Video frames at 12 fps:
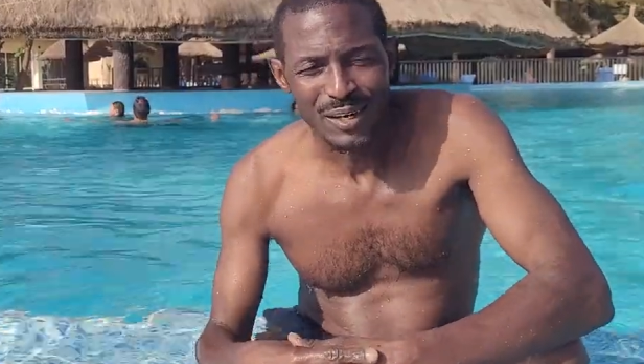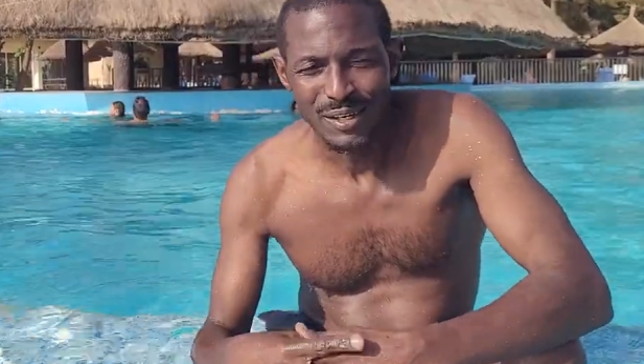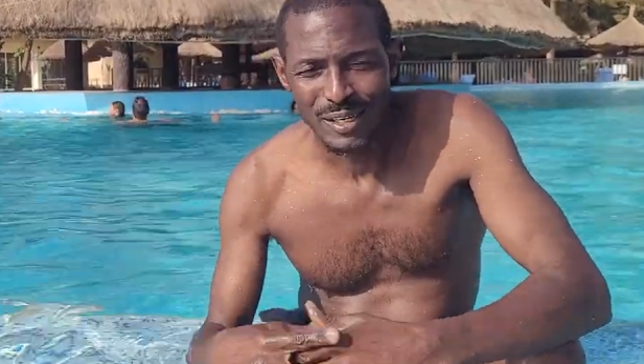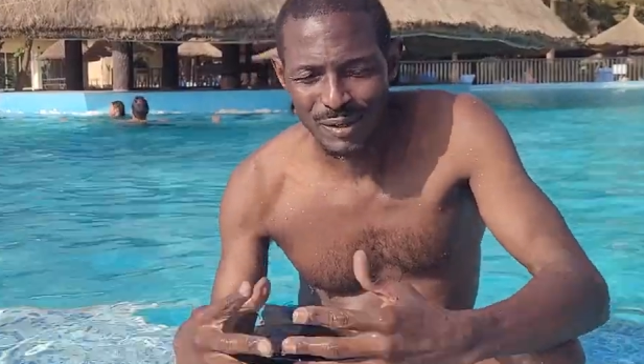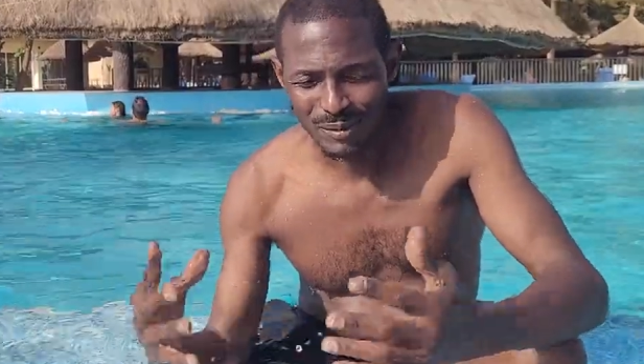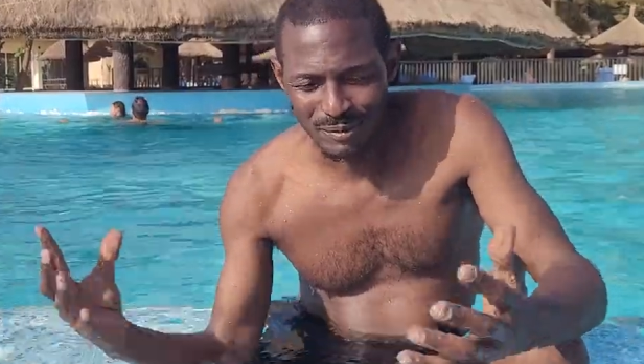
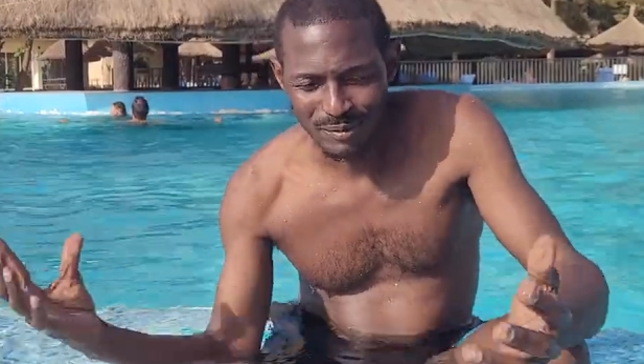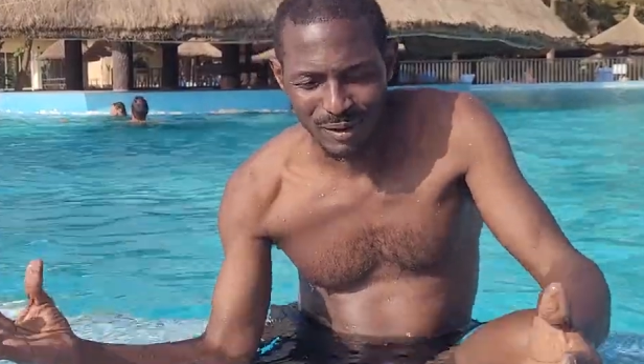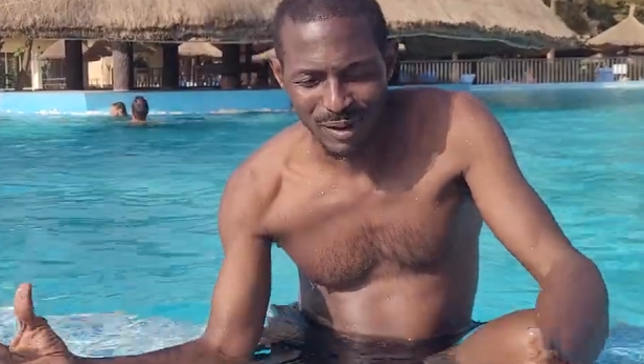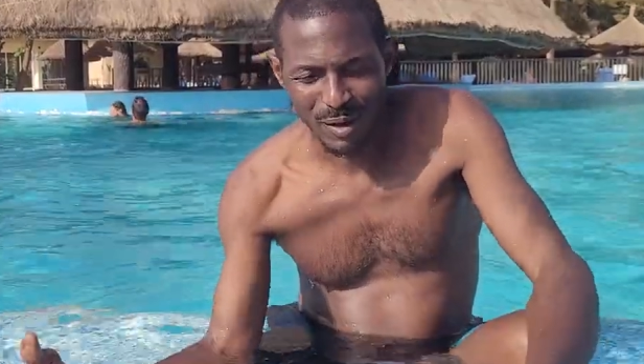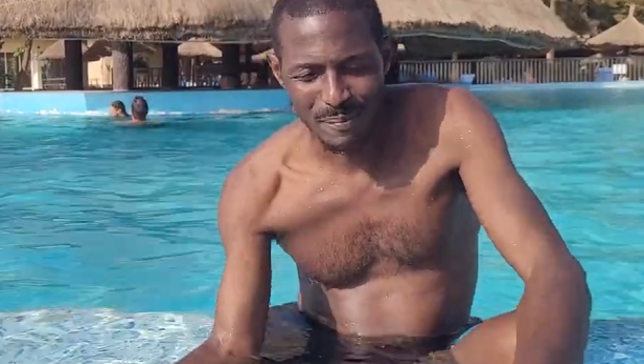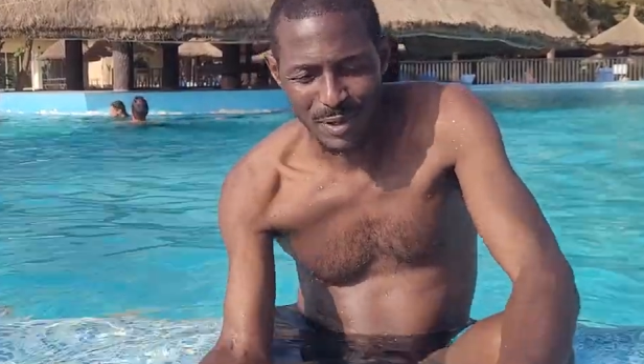you know,
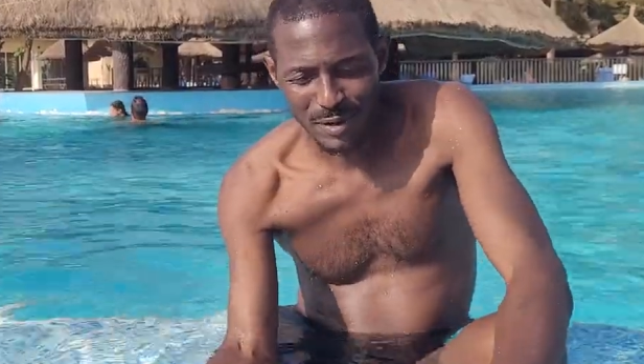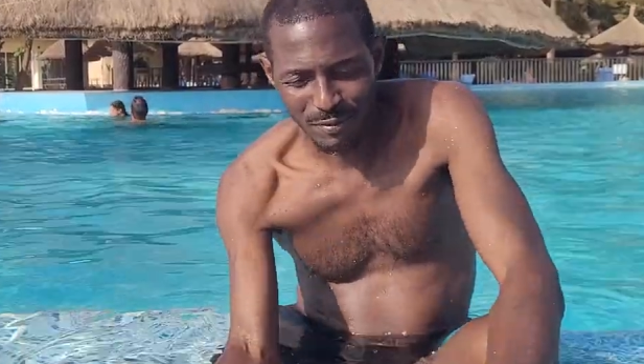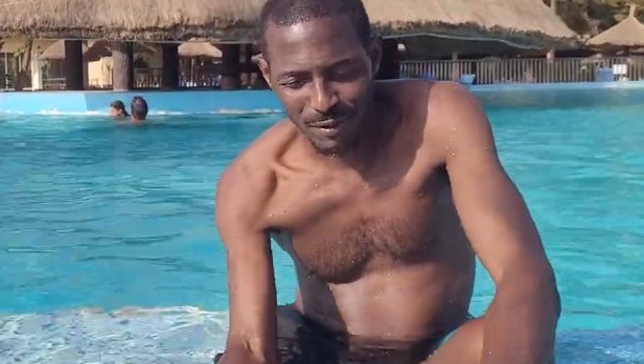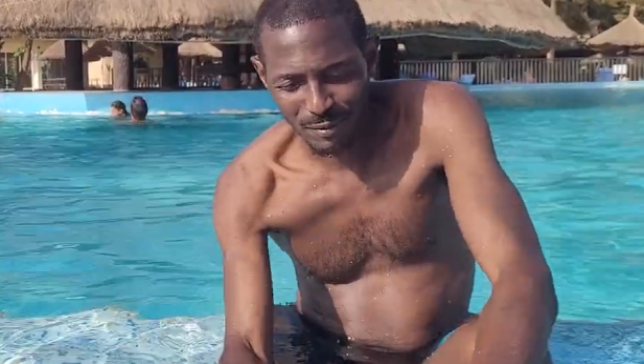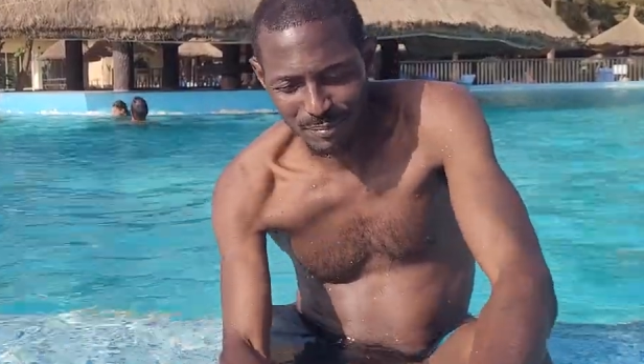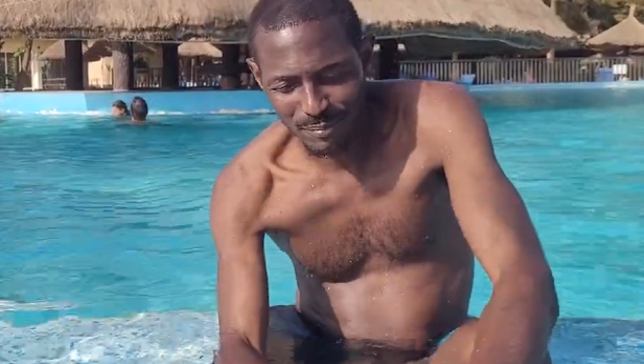our
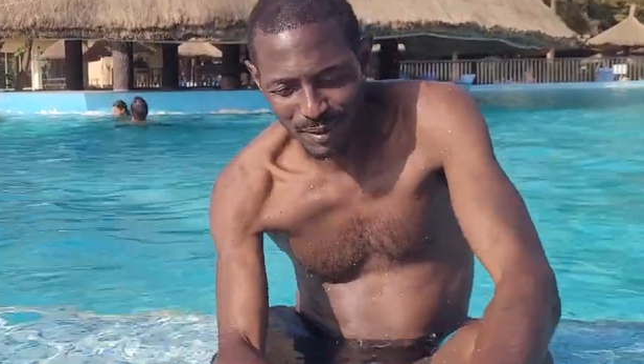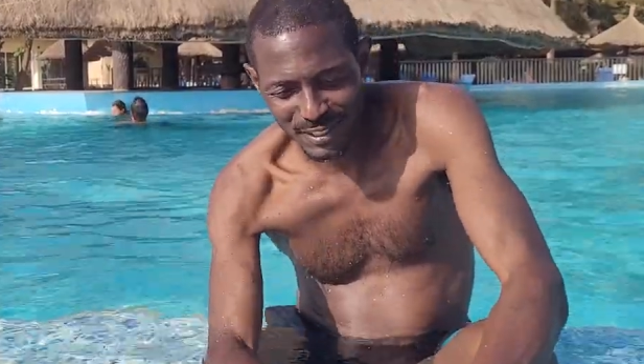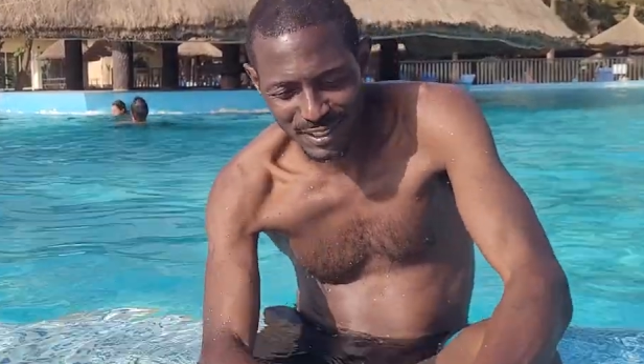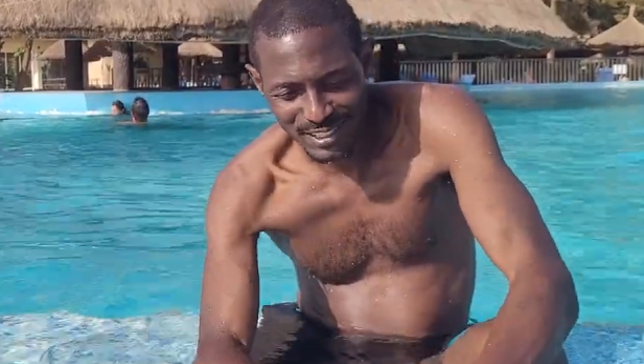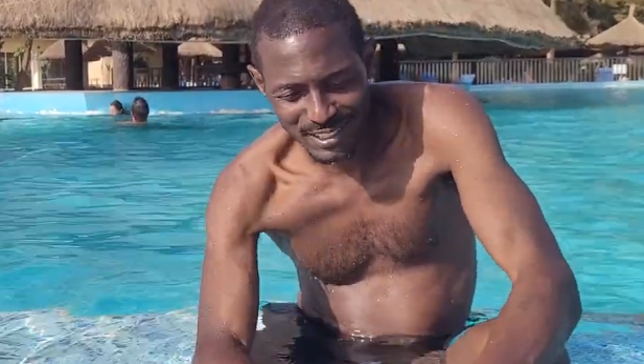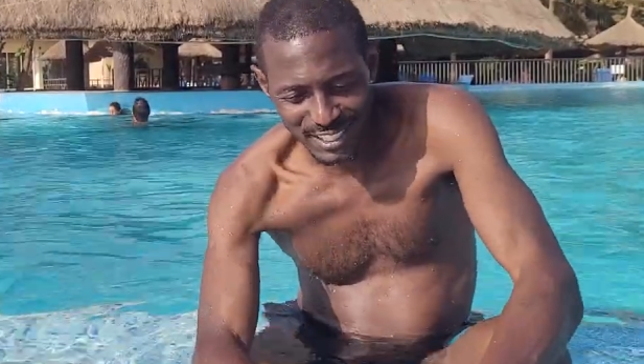beautiful
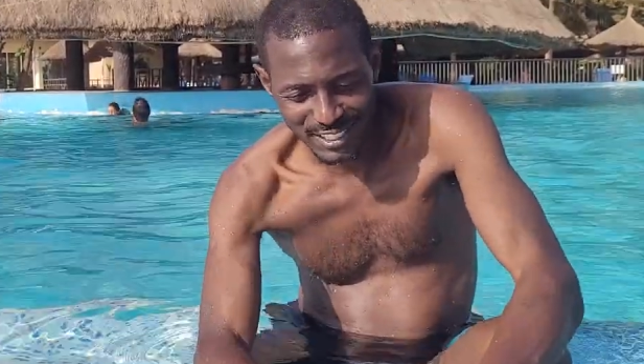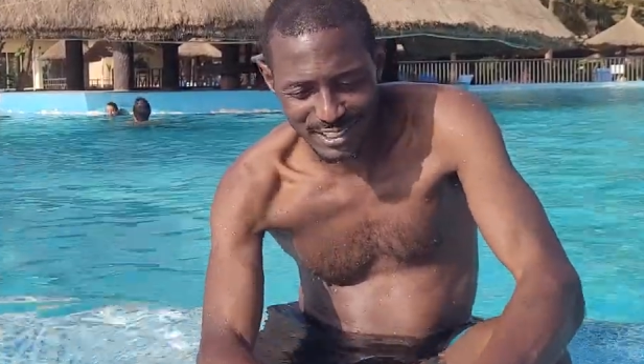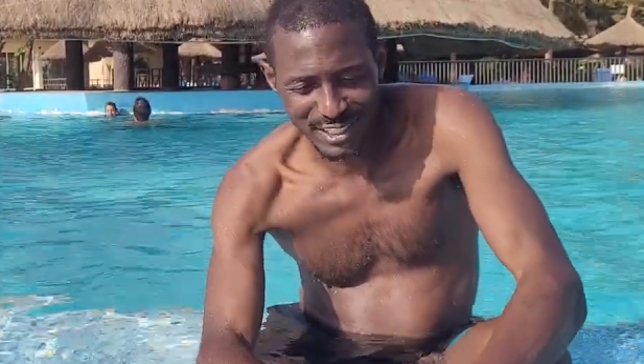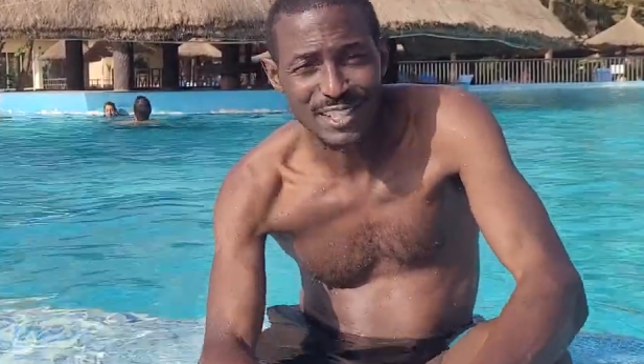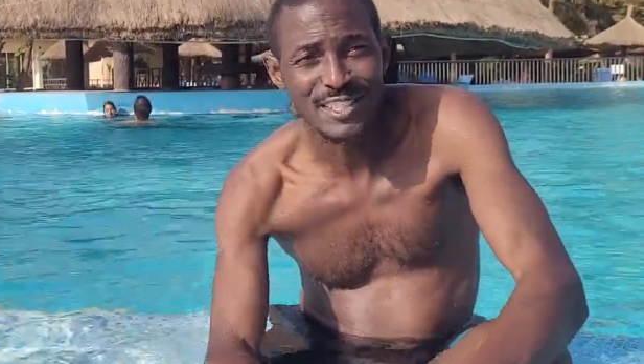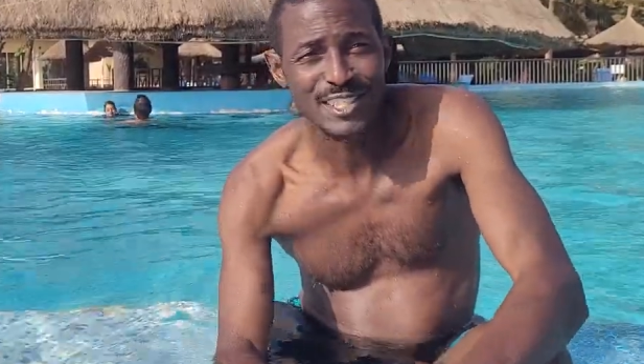brothers and
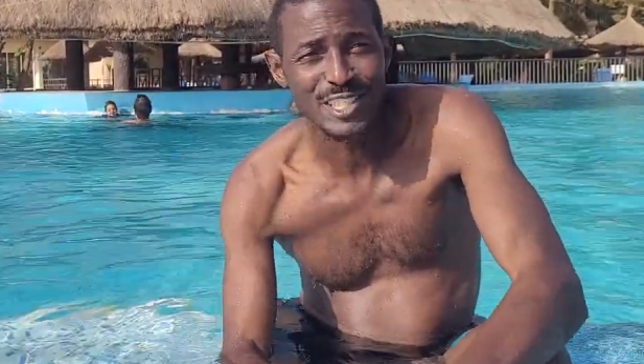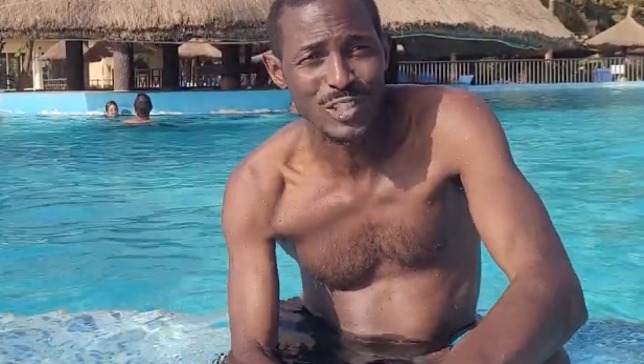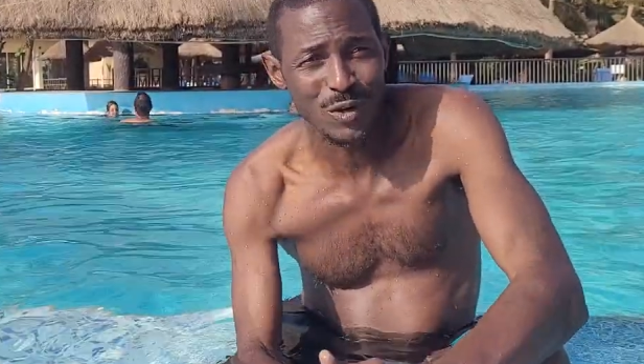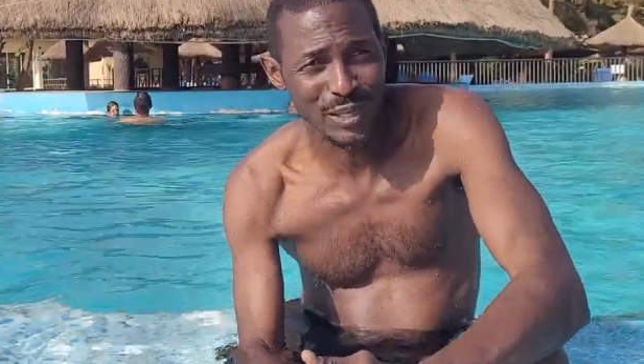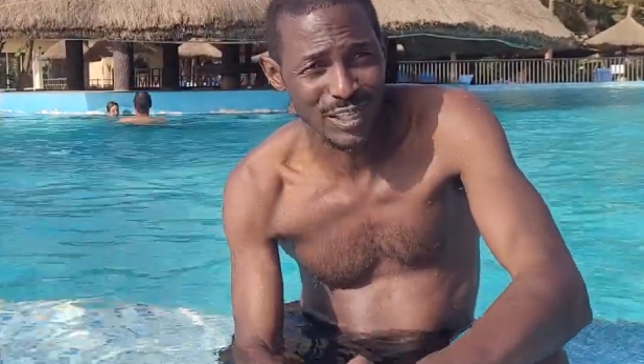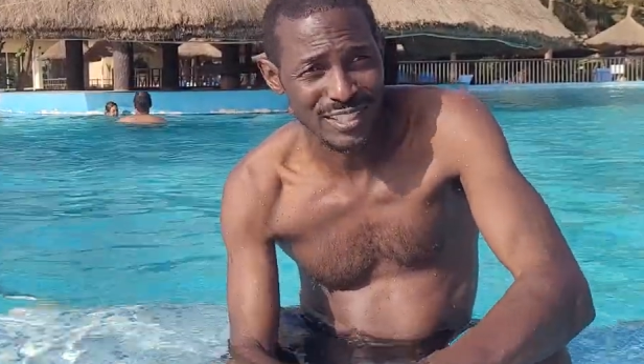sisters to
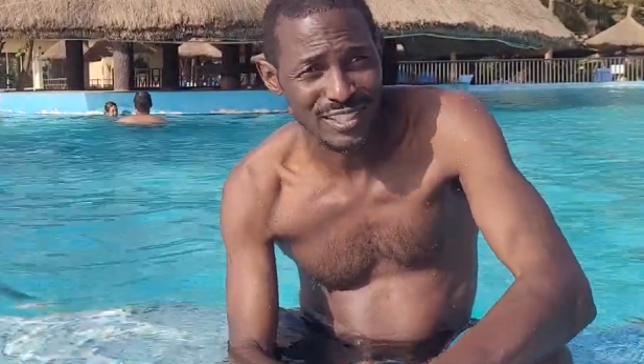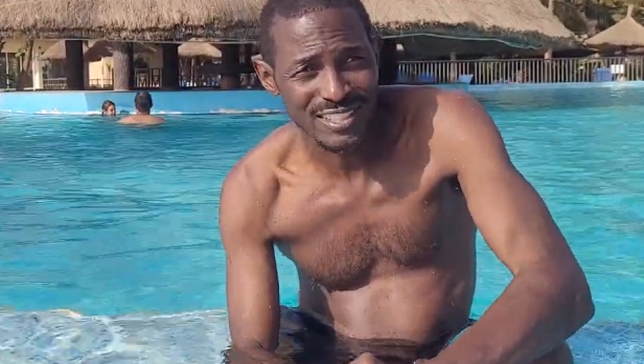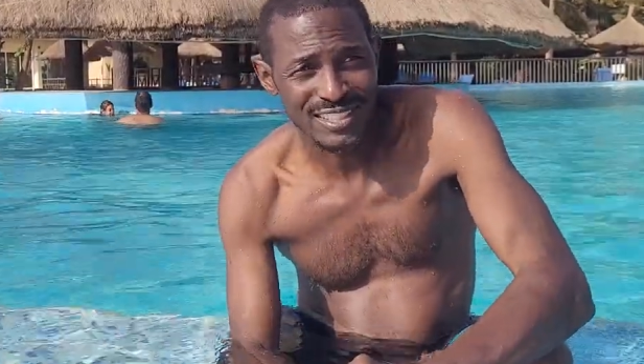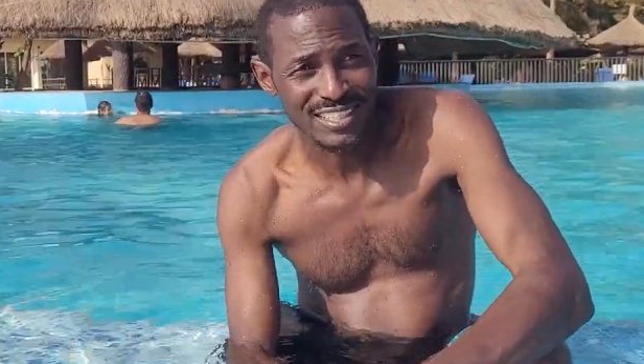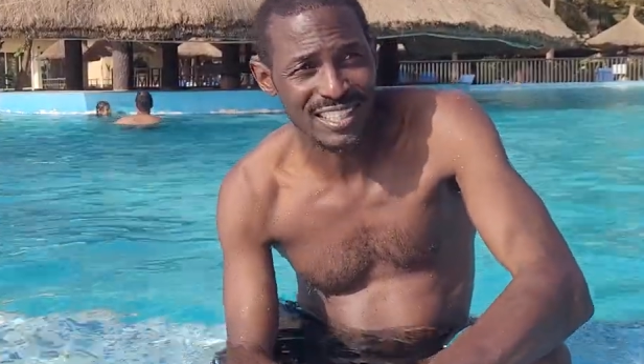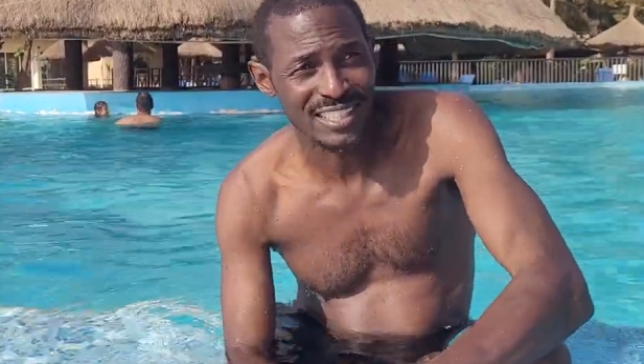join us,
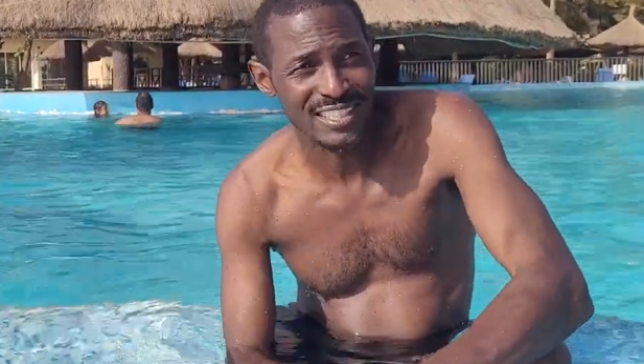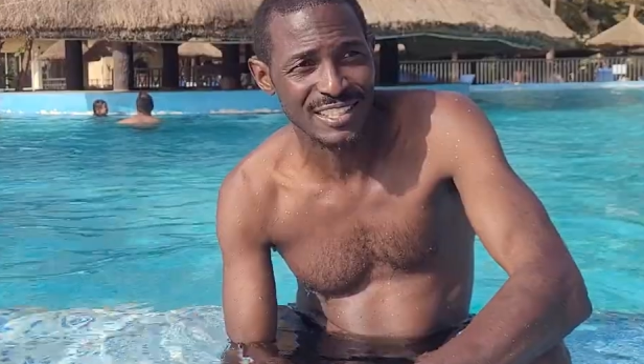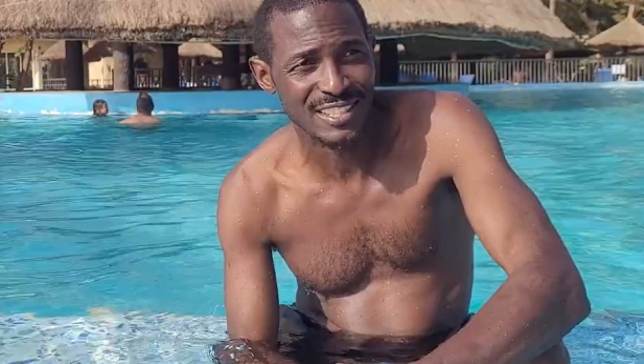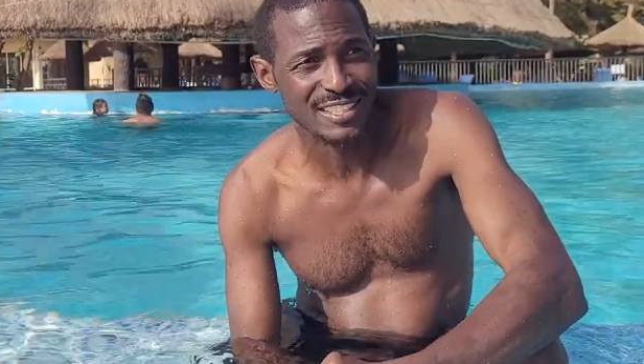because